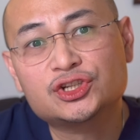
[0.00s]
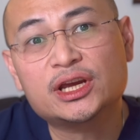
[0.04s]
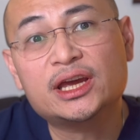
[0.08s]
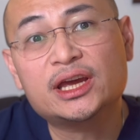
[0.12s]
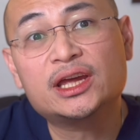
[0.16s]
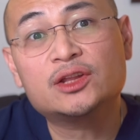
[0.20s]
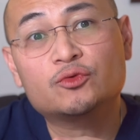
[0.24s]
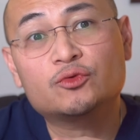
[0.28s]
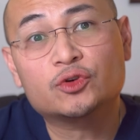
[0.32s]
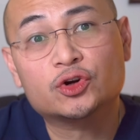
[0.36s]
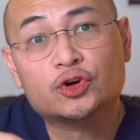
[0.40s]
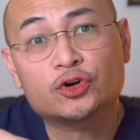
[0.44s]

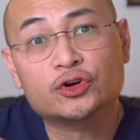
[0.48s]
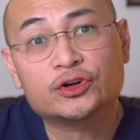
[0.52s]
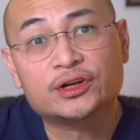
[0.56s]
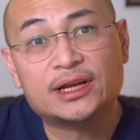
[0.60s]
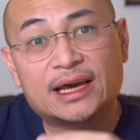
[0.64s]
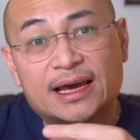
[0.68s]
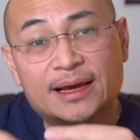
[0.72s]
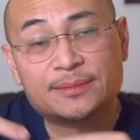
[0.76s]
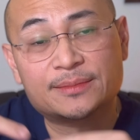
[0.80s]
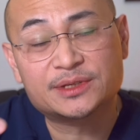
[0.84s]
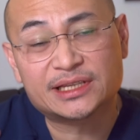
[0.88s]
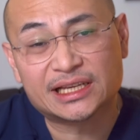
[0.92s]
and recurrent
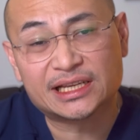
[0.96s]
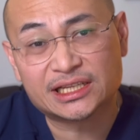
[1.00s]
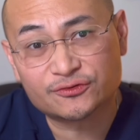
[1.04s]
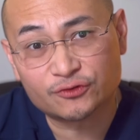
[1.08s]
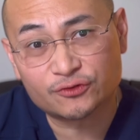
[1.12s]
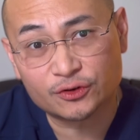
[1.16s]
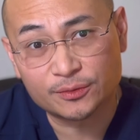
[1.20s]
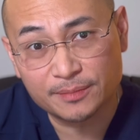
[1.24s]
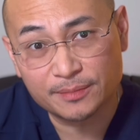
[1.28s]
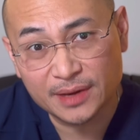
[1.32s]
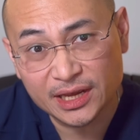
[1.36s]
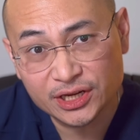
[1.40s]
abscess
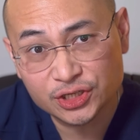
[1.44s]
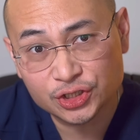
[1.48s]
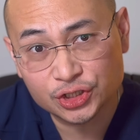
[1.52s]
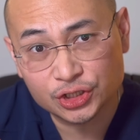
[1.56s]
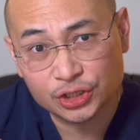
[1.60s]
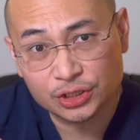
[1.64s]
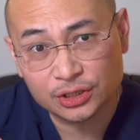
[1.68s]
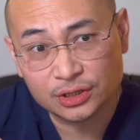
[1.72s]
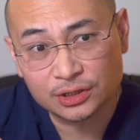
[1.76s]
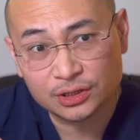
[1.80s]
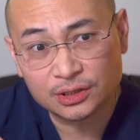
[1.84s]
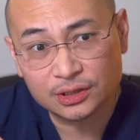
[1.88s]
formation.